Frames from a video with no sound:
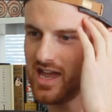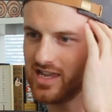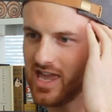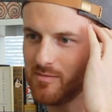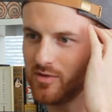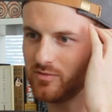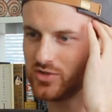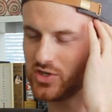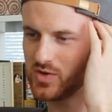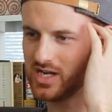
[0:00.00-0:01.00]
I came out
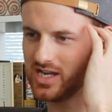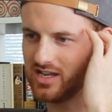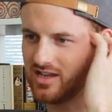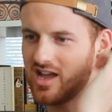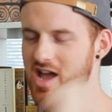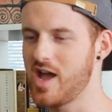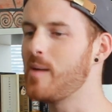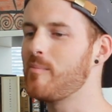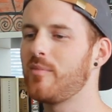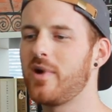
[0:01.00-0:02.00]
during
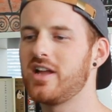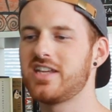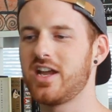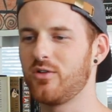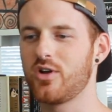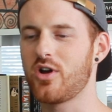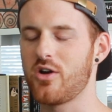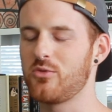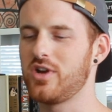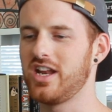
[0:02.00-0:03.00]
a tarot
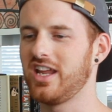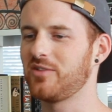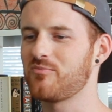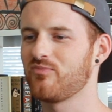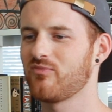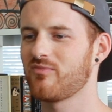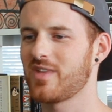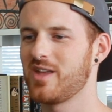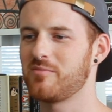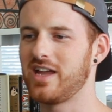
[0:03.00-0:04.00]
card reading.
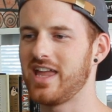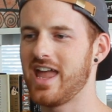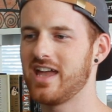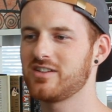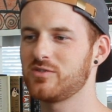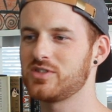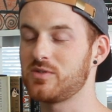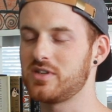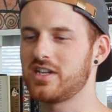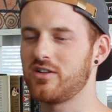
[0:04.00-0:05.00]
My aunt was
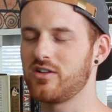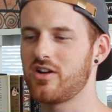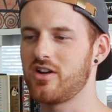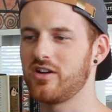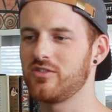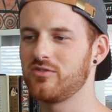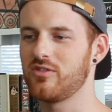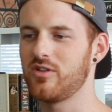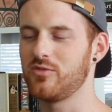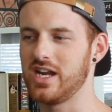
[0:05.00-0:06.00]
doing tarot card
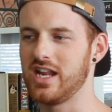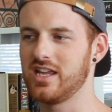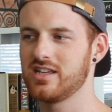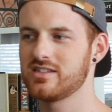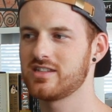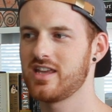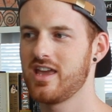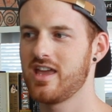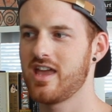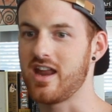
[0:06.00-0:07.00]
readings,
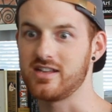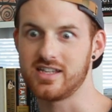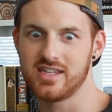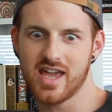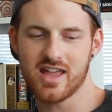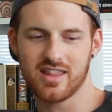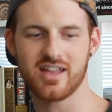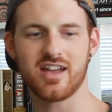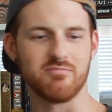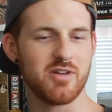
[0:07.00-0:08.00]
and I was like, yeah,
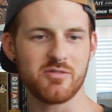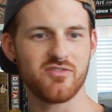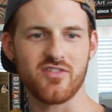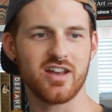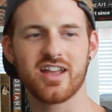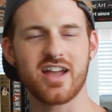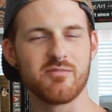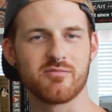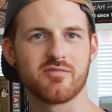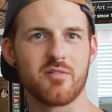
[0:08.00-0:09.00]
like that would be fun. Like
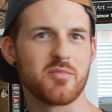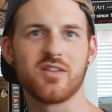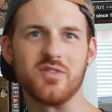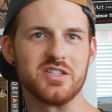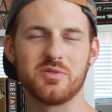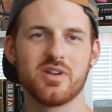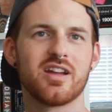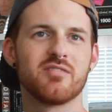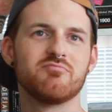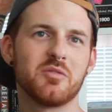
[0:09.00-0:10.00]
I'm kind of into it.
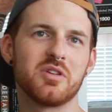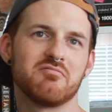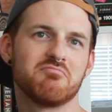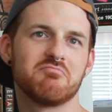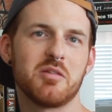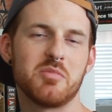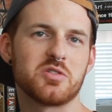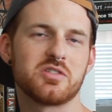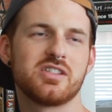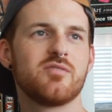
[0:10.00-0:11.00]
I'm
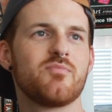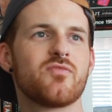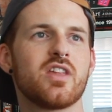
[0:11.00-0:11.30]
interested.